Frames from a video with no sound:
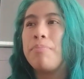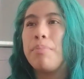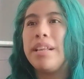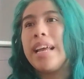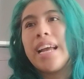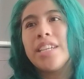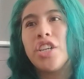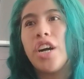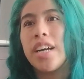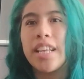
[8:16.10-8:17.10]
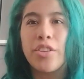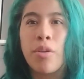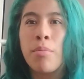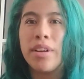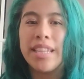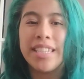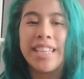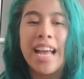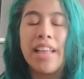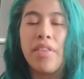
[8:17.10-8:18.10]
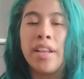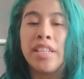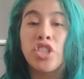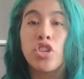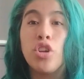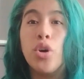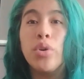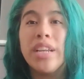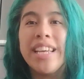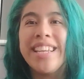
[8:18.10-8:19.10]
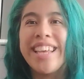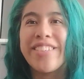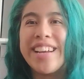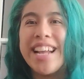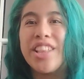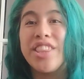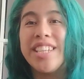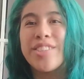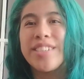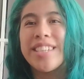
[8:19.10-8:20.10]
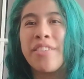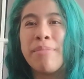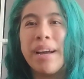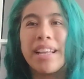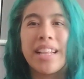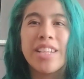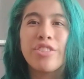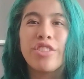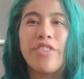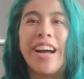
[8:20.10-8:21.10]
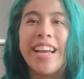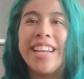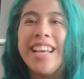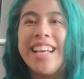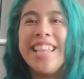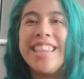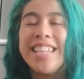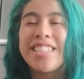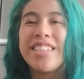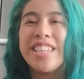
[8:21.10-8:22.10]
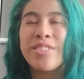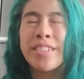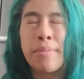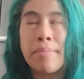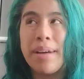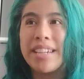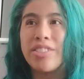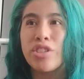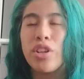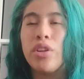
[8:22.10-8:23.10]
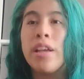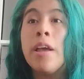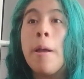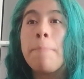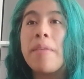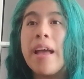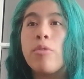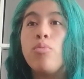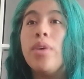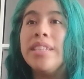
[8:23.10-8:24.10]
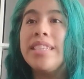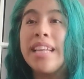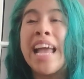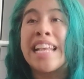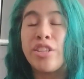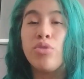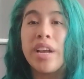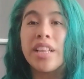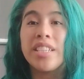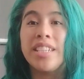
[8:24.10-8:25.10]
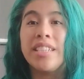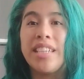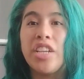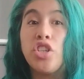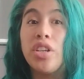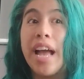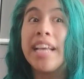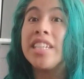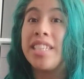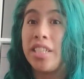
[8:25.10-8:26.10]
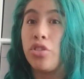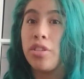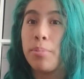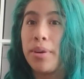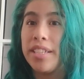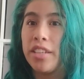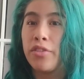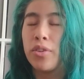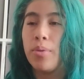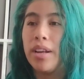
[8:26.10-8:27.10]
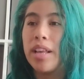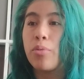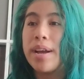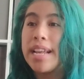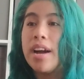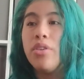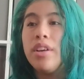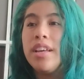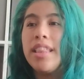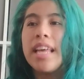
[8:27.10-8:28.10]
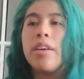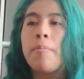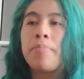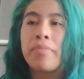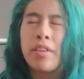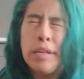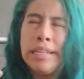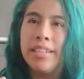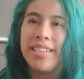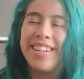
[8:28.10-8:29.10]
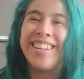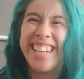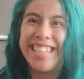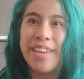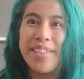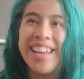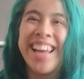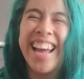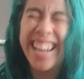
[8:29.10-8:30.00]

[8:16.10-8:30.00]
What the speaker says: But like I can talk like normal and this and that, and then slowly, like right now this one's coming back, like this one's fine, and this one's coming back, so slowly. And once that I do get the sensation, I can still suppress it for a while. Like right now, like, oh, God damn it.